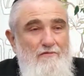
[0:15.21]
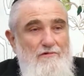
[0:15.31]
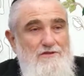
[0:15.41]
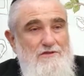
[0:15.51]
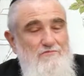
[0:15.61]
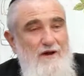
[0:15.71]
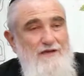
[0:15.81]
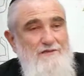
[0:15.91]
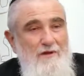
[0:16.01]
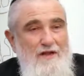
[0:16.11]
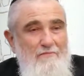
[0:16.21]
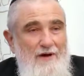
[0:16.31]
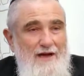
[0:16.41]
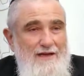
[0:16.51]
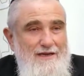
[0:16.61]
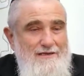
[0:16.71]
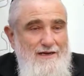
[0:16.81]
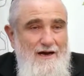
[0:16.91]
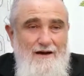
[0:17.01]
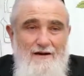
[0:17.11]
which is raised by the Pachad
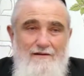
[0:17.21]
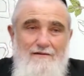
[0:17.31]
Yitzchak,